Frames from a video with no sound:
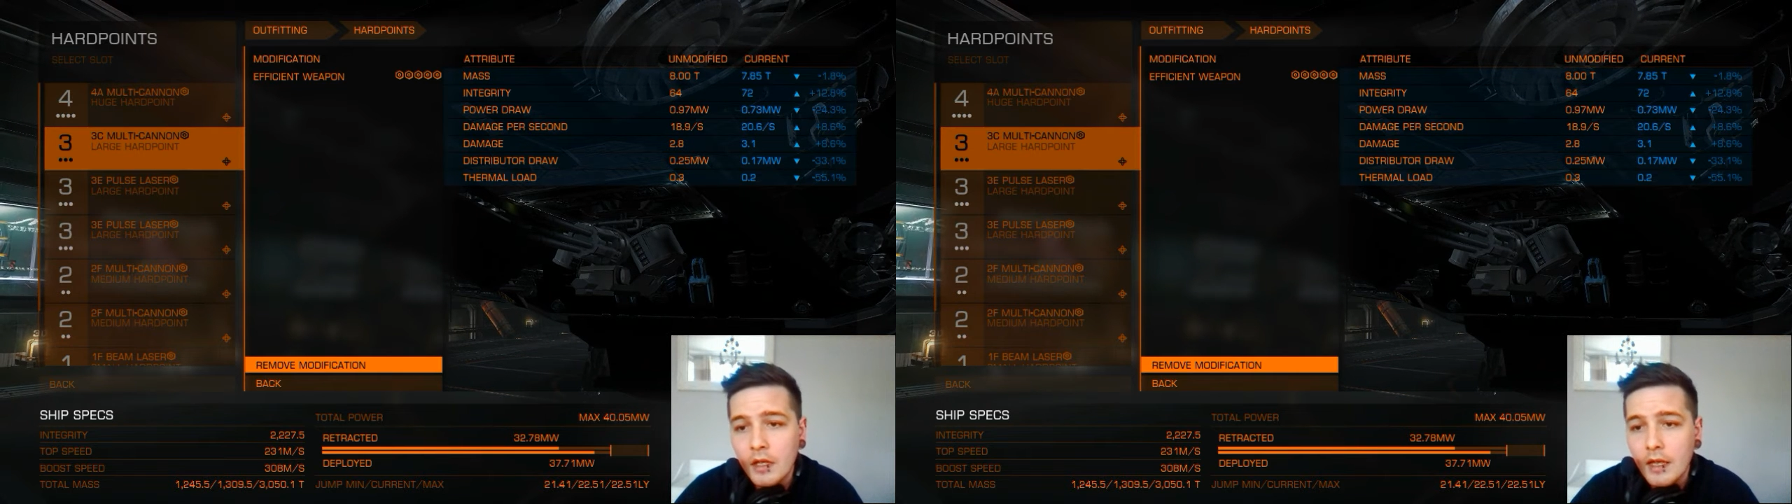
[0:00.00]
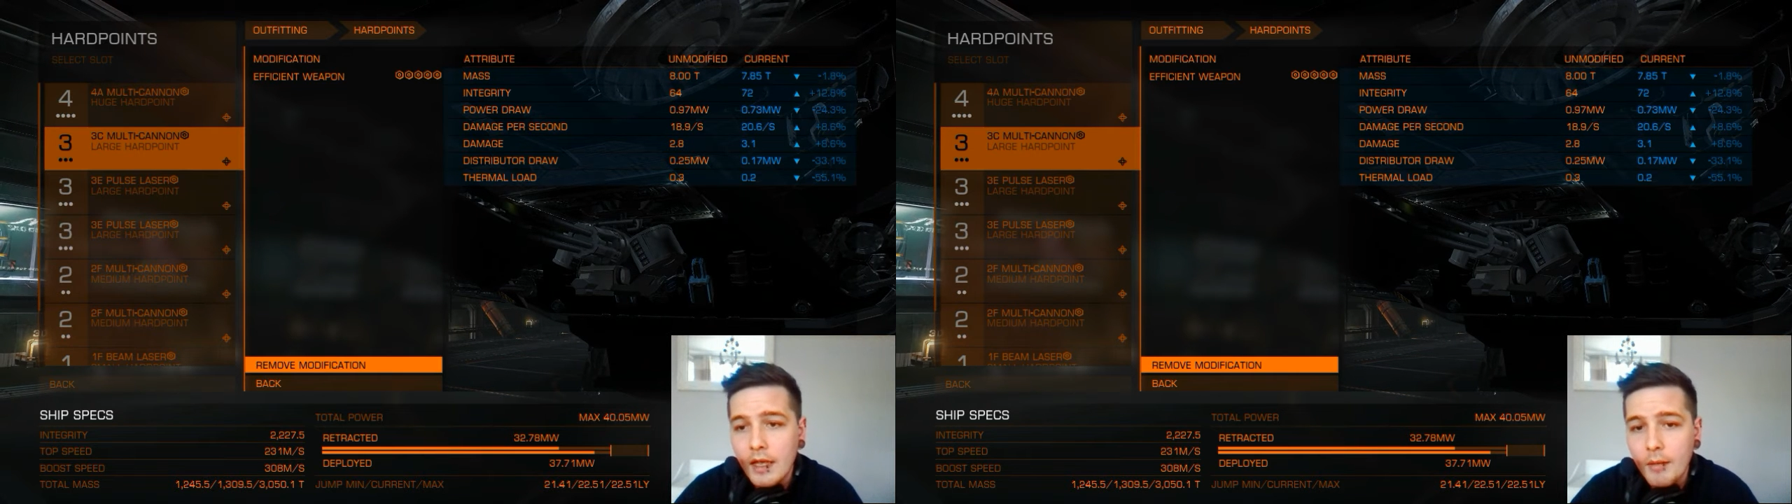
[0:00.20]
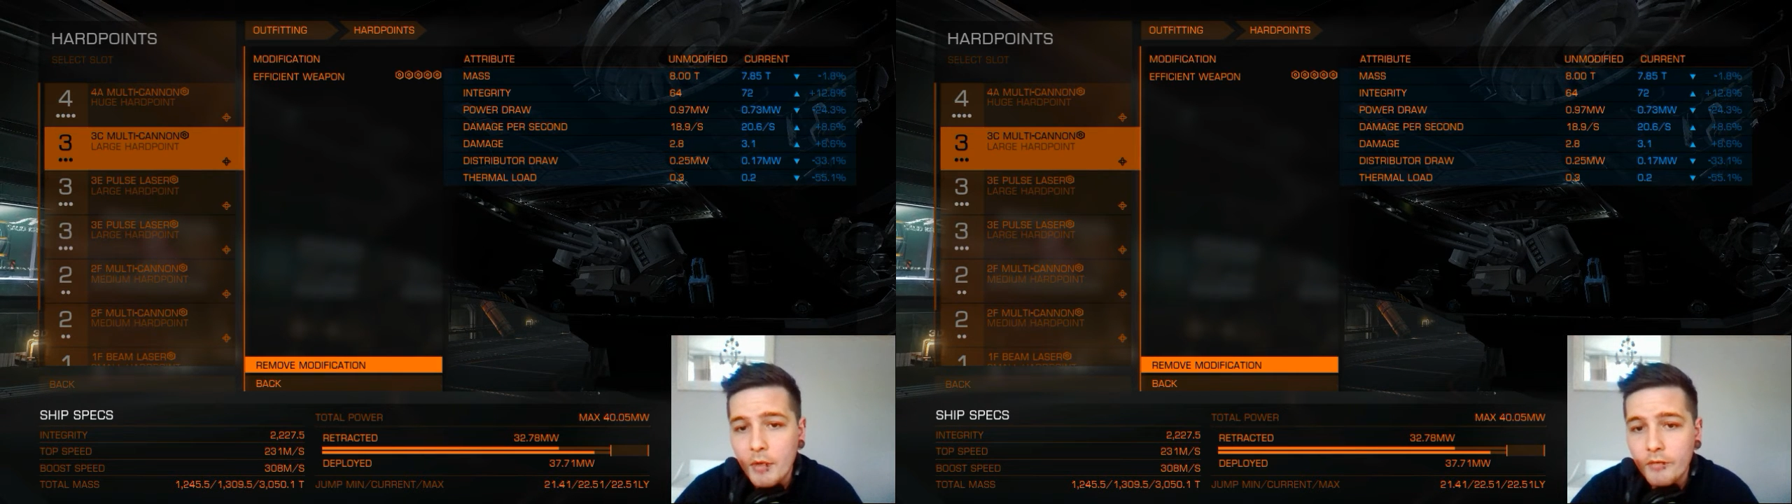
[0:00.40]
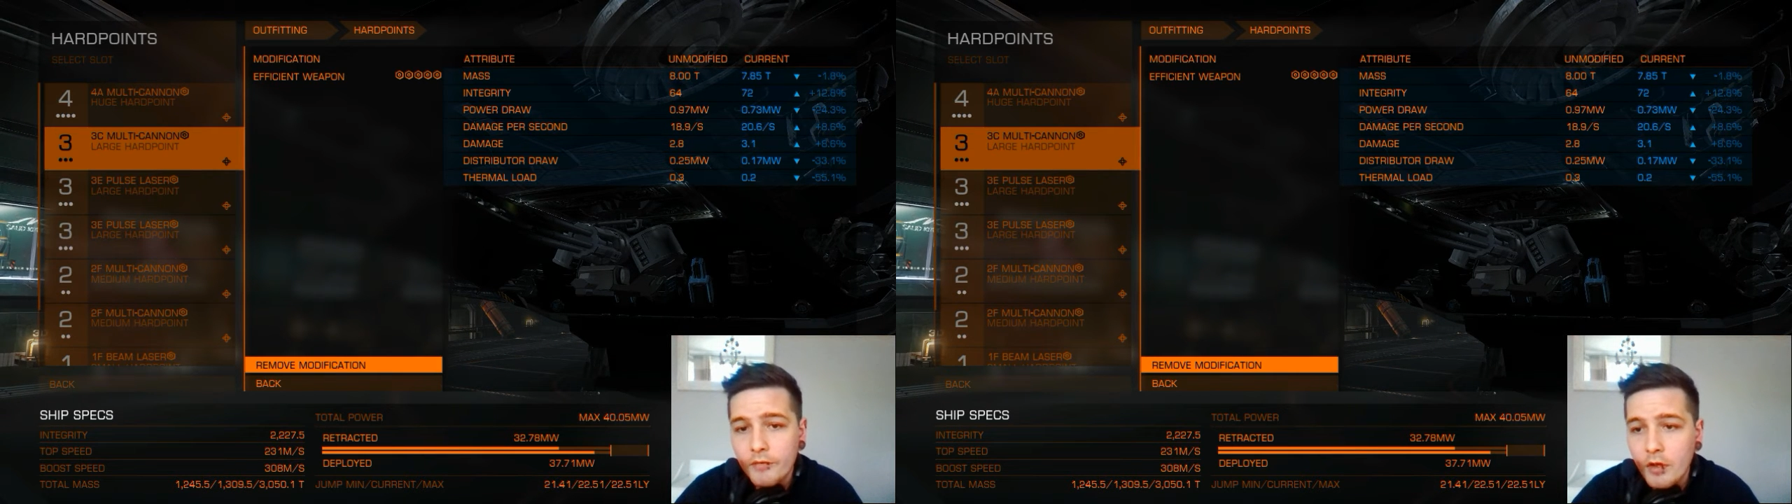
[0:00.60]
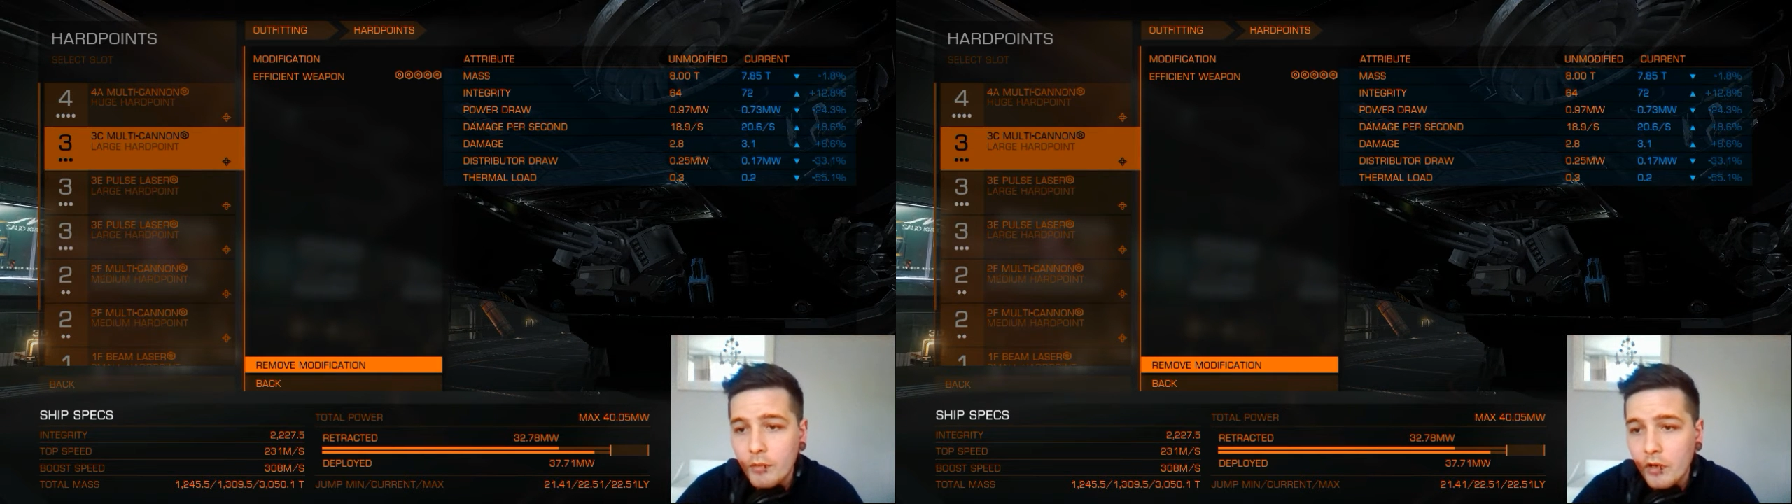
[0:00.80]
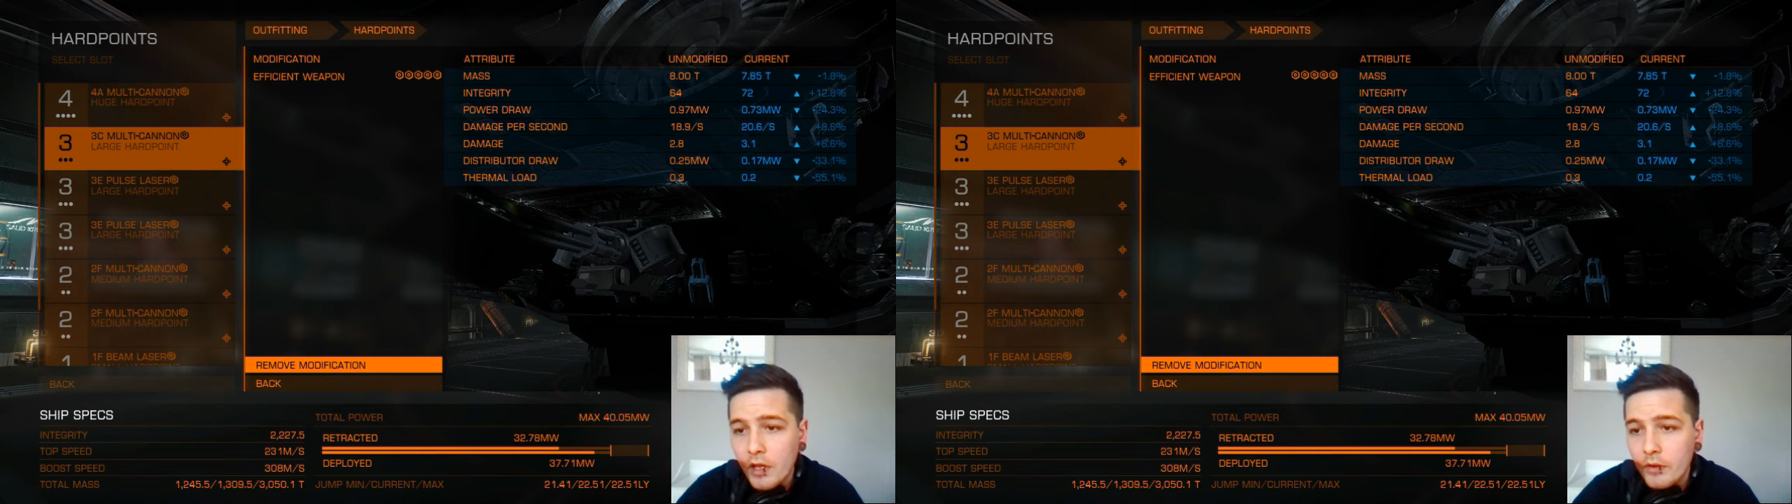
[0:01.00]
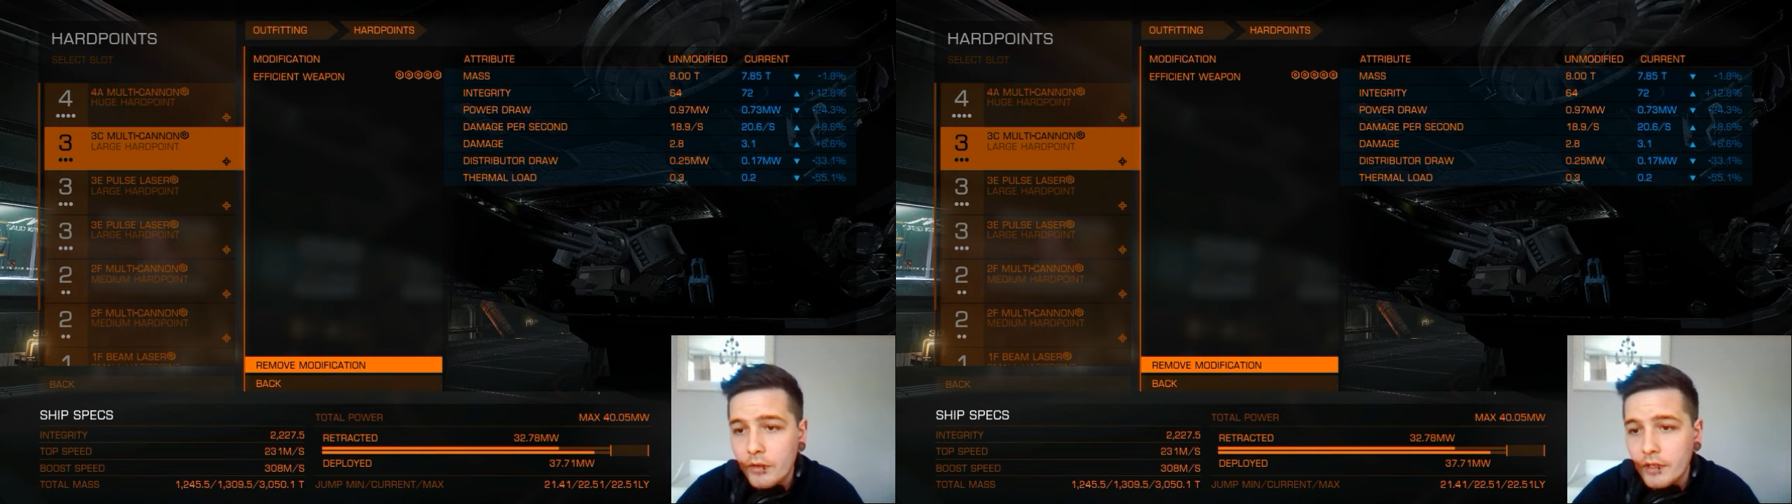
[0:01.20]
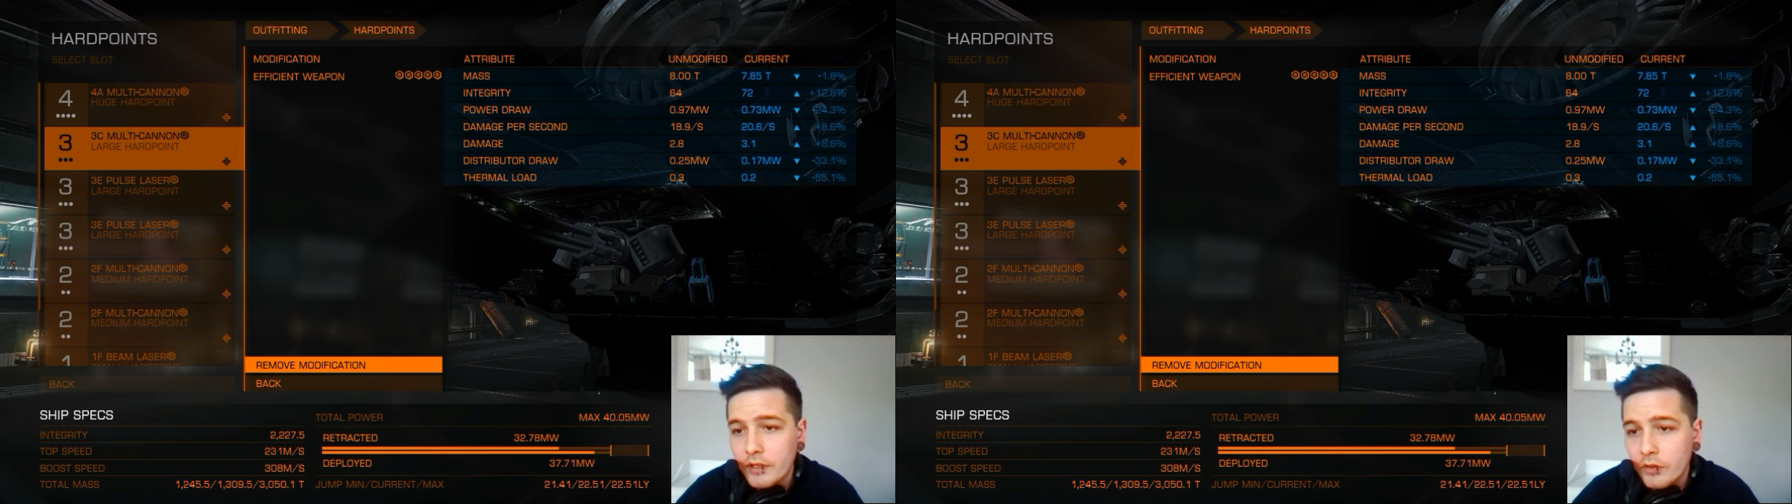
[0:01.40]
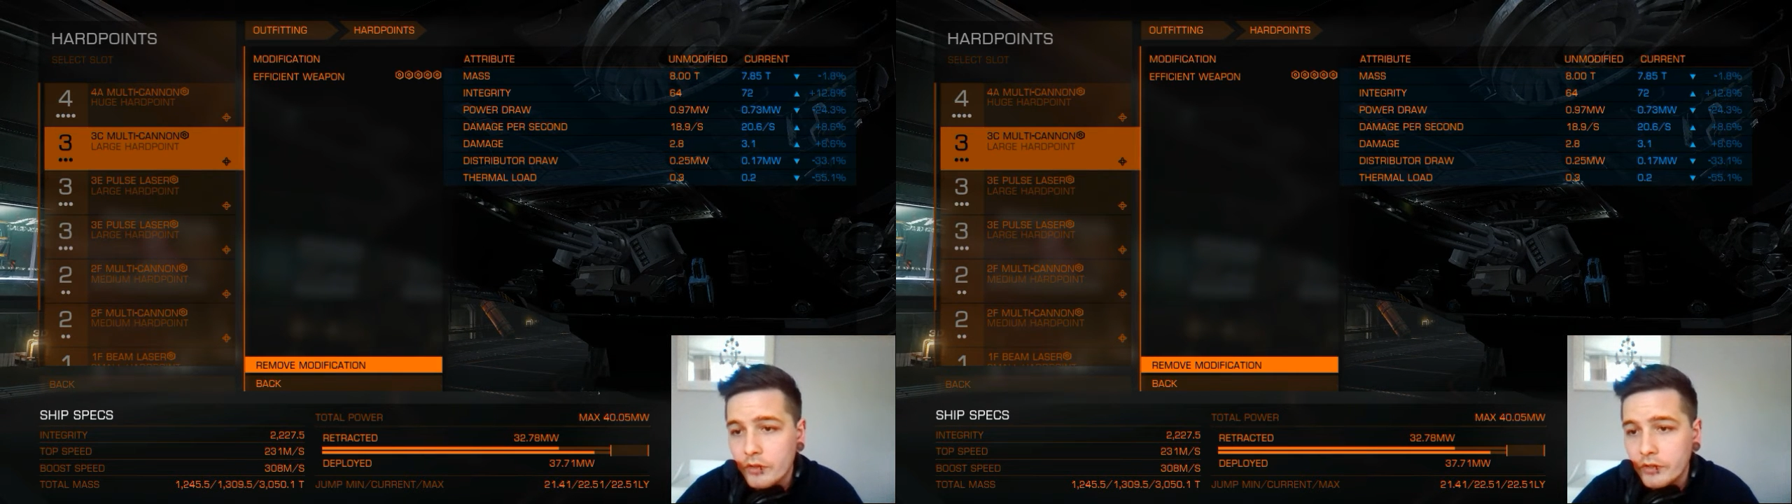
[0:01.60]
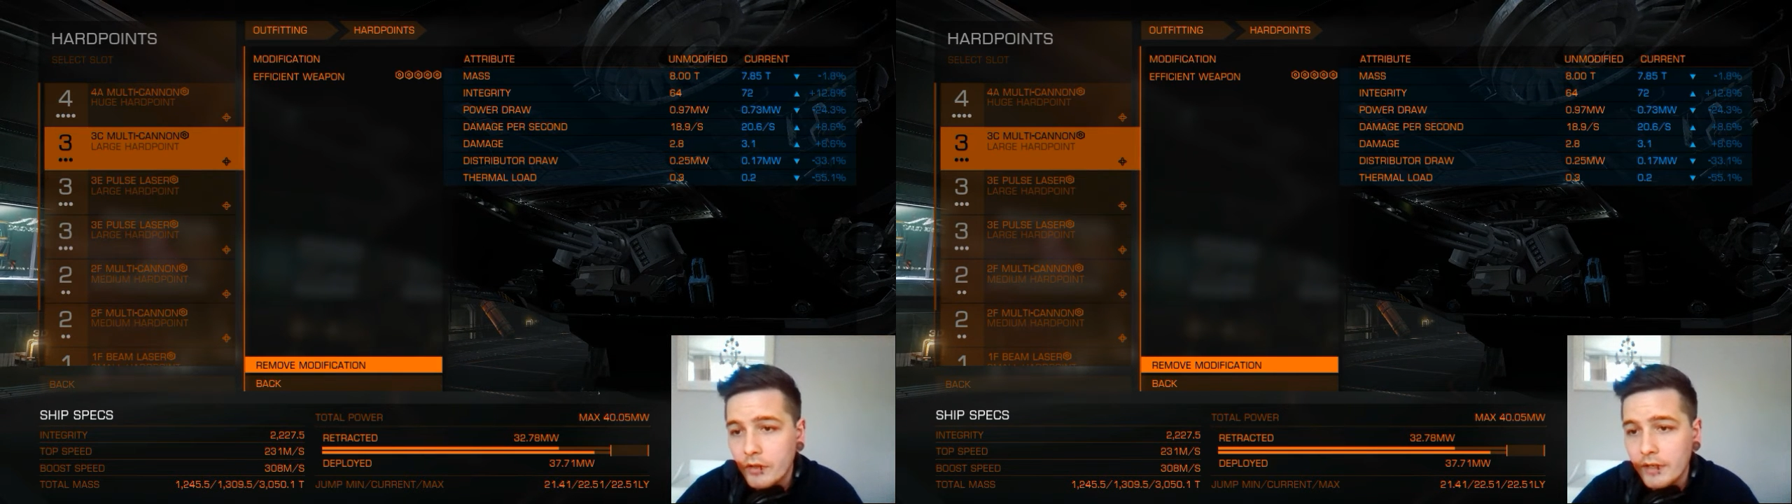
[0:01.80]
and my thermal load has
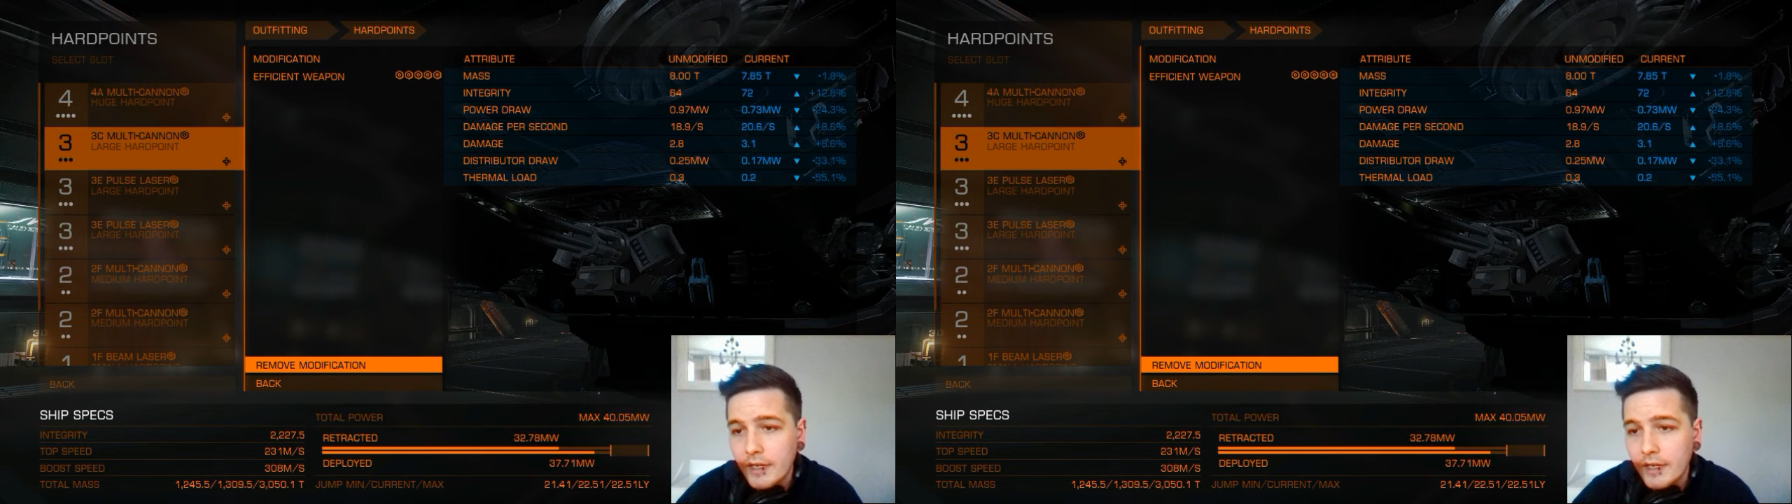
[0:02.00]
also gone